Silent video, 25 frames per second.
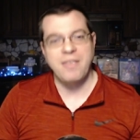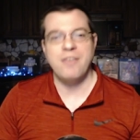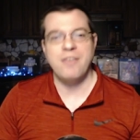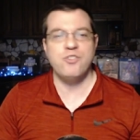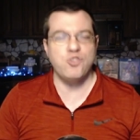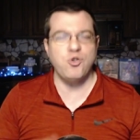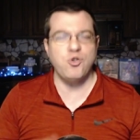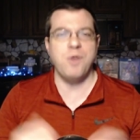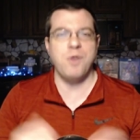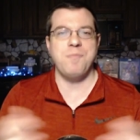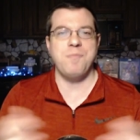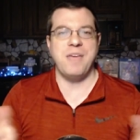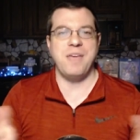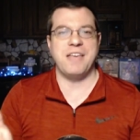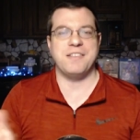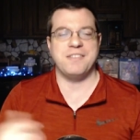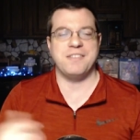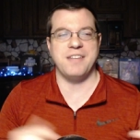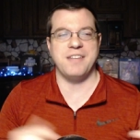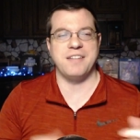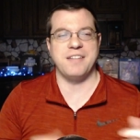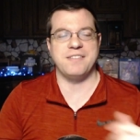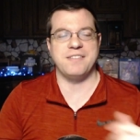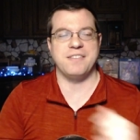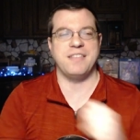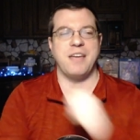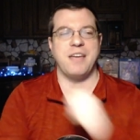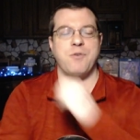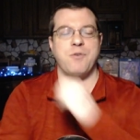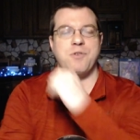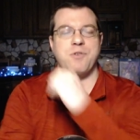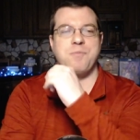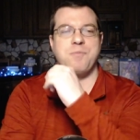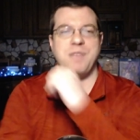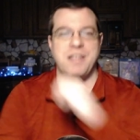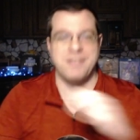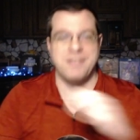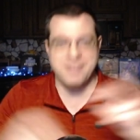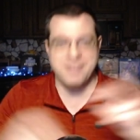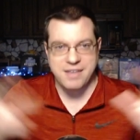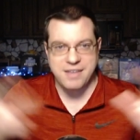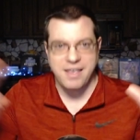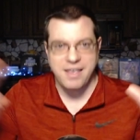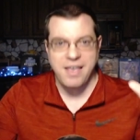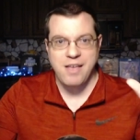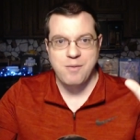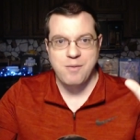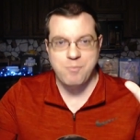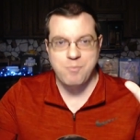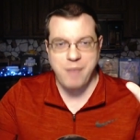So it makes sense that they would meet
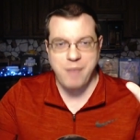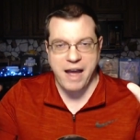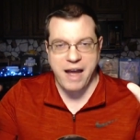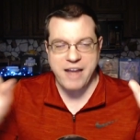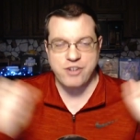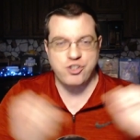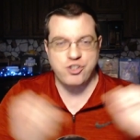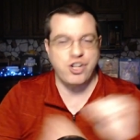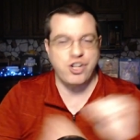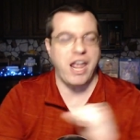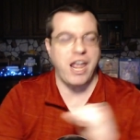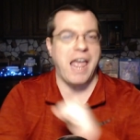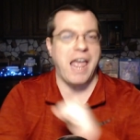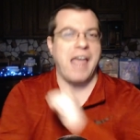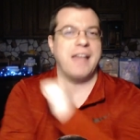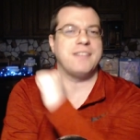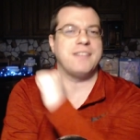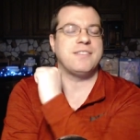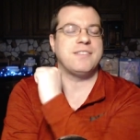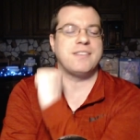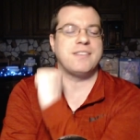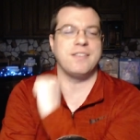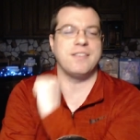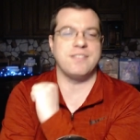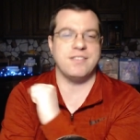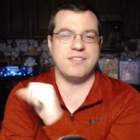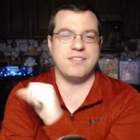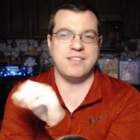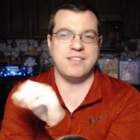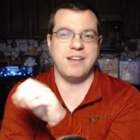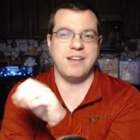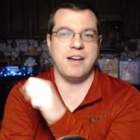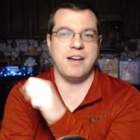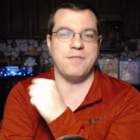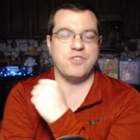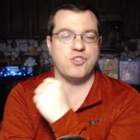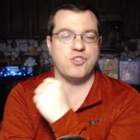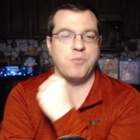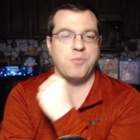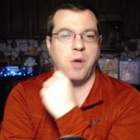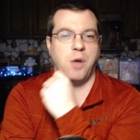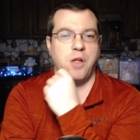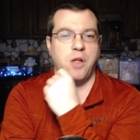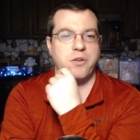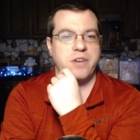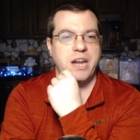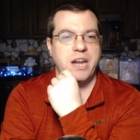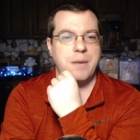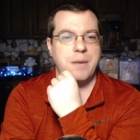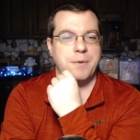by chance, because it's kind of a
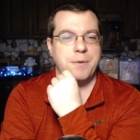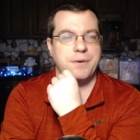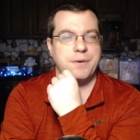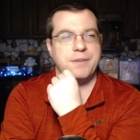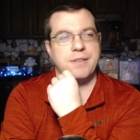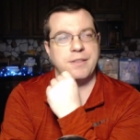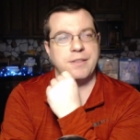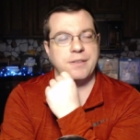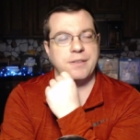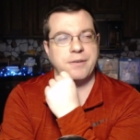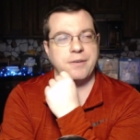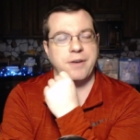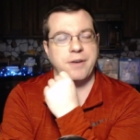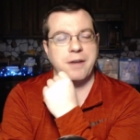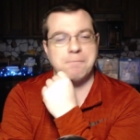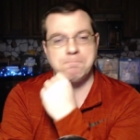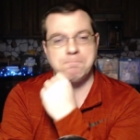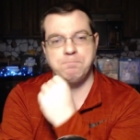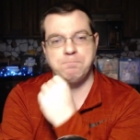smaller neighborhood that they're in.